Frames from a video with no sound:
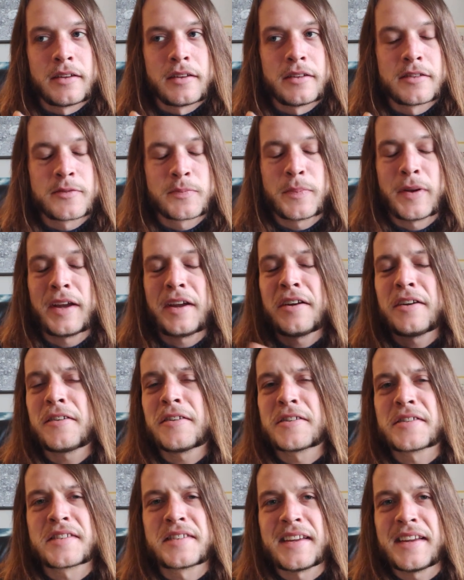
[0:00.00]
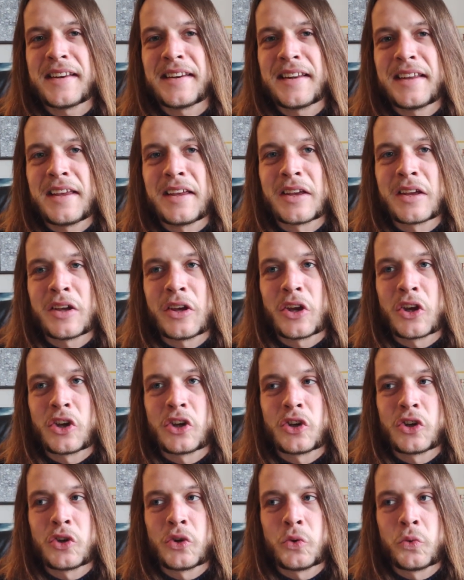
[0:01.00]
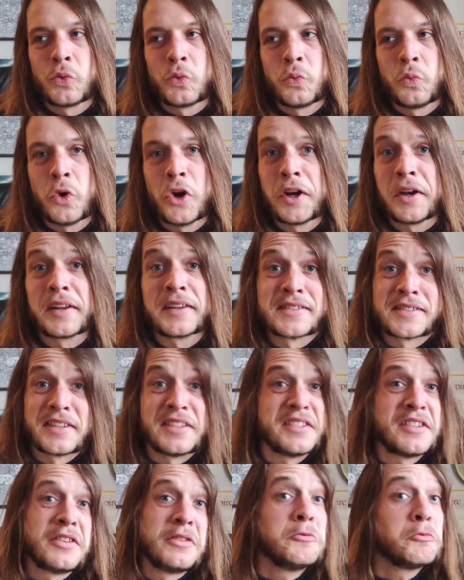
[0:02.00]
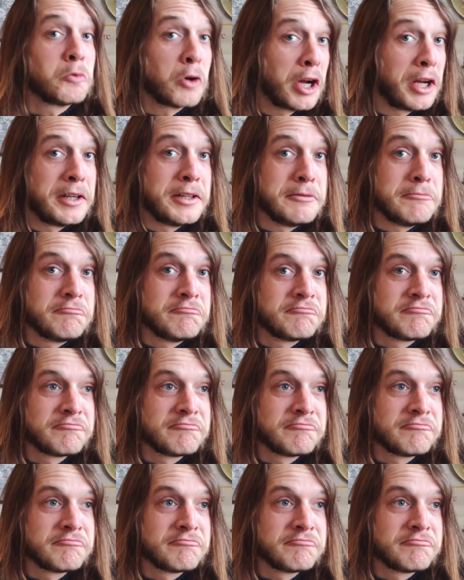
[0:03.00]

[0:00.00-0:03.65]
is by understanding what isn't right.